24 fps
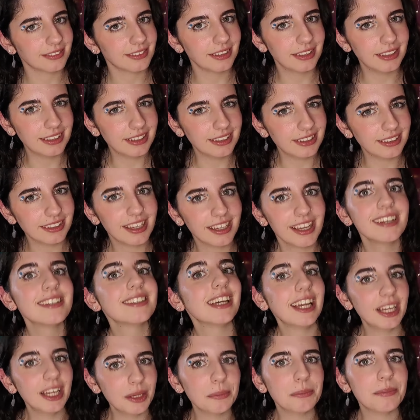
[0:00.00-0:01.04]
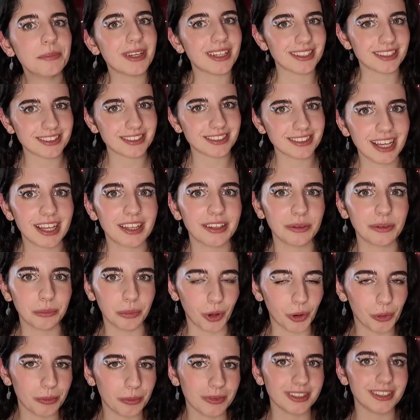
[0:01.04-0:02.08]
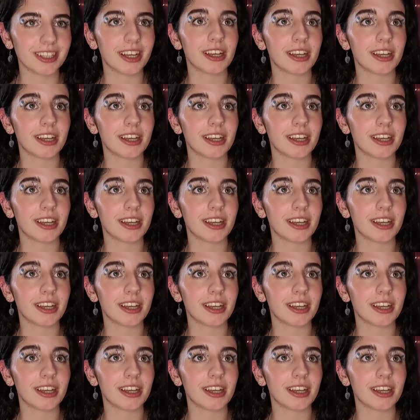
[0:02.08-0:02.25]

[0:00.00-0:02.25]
eh, hit miss at the moment.